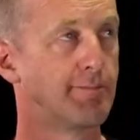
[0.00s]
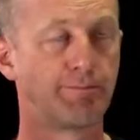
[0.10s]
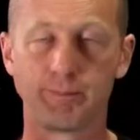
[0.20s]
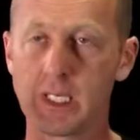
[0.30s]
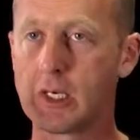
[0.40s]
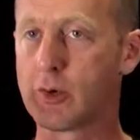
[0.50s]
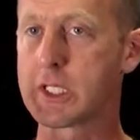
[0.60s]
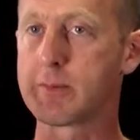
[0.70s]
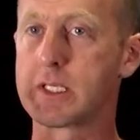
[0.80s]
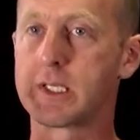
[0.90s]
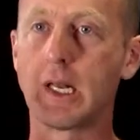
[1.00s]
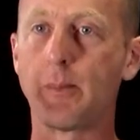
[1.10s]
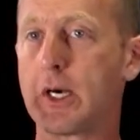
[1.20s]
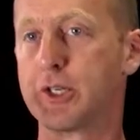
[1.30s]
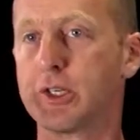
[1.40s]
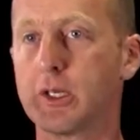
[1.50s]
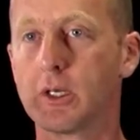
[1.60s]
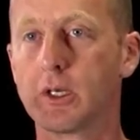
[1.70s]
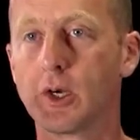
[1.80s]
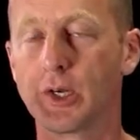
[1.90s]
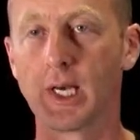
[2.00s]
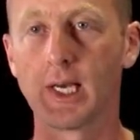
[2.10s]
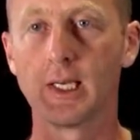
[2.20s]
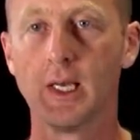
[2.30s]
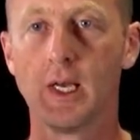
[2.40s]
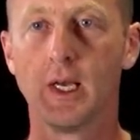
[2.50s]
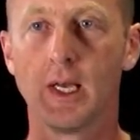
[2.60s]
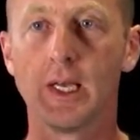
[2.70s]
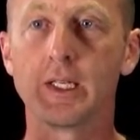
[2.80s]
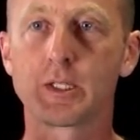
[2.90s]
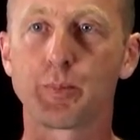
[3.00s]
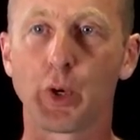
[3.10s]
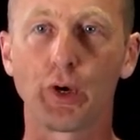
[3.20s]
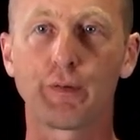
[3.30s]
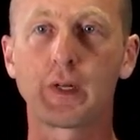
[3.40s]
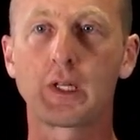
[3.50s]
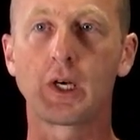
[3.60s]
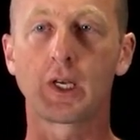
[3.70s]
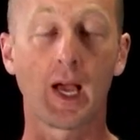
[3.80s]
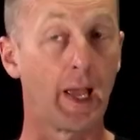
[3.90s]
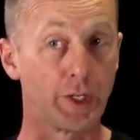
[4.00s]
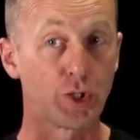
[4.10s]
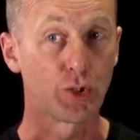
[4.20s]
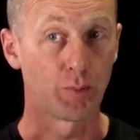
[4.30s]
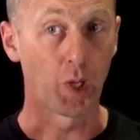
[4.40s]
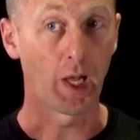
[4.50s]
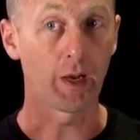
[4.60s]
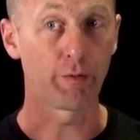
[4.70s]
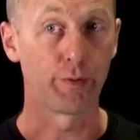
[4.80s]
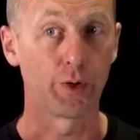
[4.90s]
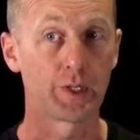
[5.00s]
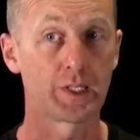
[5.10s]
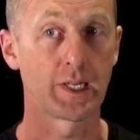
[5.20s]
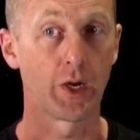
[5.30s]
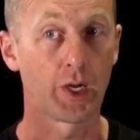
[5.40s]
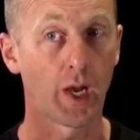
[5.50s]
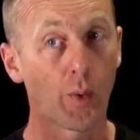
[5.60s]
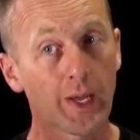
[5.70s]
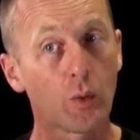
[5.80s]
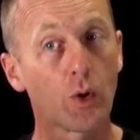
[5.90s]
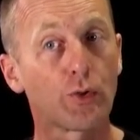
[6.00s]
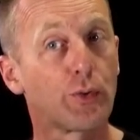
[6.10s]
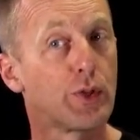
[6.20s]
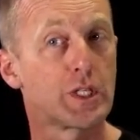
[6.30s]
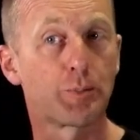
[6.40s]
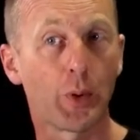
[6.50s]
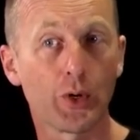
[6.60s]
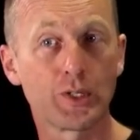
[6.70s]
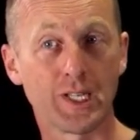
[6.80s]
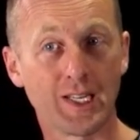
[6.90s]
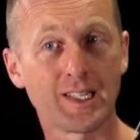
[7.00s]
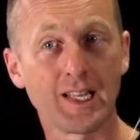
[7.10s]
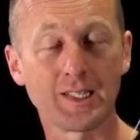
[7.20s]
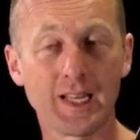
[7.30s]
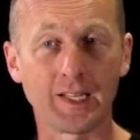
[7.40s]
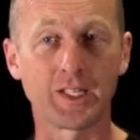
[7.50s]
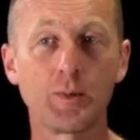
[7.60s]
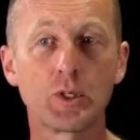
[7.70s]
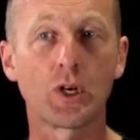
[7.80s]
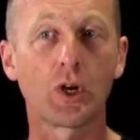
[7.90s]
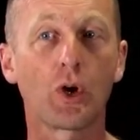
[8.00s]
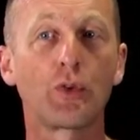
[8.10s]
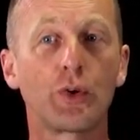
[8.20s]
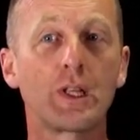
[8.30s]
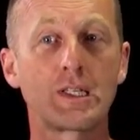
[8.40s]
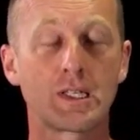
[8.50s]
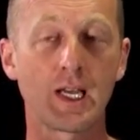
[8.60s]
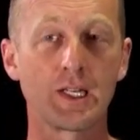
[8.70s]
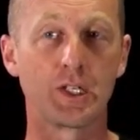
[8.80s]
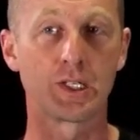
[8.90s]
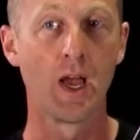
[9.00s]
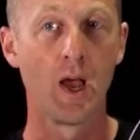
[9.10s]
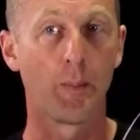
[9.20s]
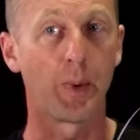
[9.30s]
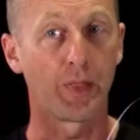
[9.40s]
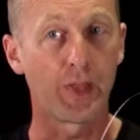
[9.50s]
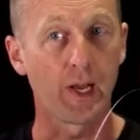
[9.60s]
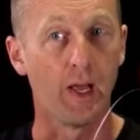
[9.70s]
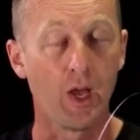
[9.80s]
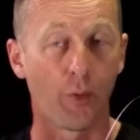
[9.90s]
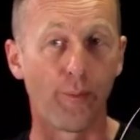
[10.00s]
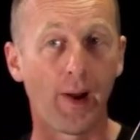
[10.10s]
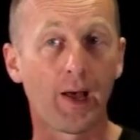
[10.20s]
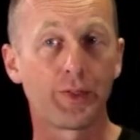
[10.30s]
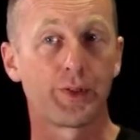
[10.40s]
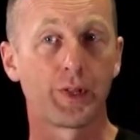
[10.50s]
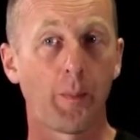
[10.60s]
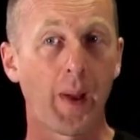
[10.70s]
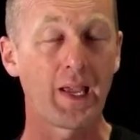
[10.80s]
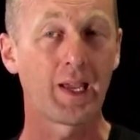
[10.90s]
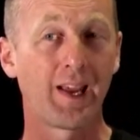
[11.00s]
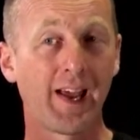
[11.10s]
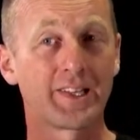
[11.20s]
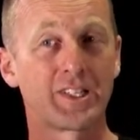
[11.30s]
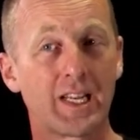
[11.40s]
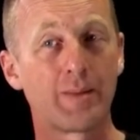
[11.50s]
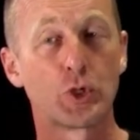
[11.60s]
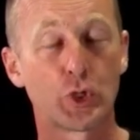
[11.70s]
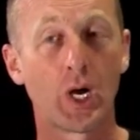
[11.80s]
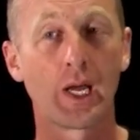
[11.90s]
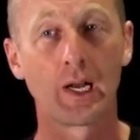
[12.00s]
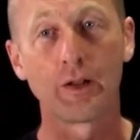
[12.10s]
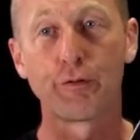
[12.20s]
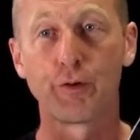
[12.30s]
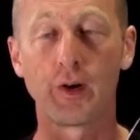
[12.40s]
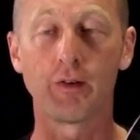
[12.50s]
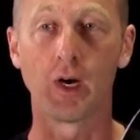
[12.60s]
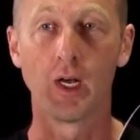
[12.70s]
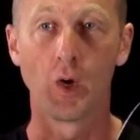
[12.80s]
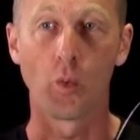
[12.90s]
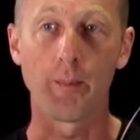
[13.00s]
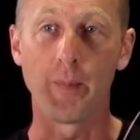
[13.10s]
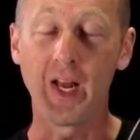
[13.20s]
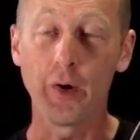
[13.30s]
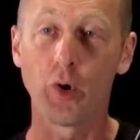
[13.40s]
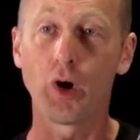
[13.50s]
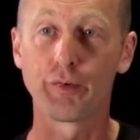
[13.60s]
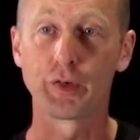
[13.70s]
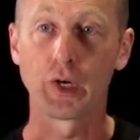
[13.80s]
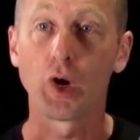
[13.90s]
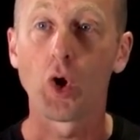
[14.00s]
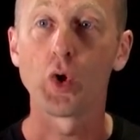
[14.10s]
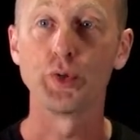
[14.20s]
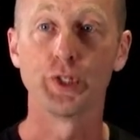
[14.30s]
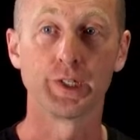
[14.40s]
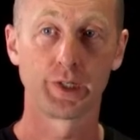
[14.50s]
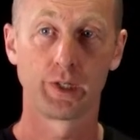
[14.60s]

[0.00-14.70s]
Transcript: big Christmas celebration, okay? It's perfectly okay, and you should plan for it to say, okay, we're going to work through this process, our team is going to go through these stages, but then rather than making our team try and live forever, we're better off to close it,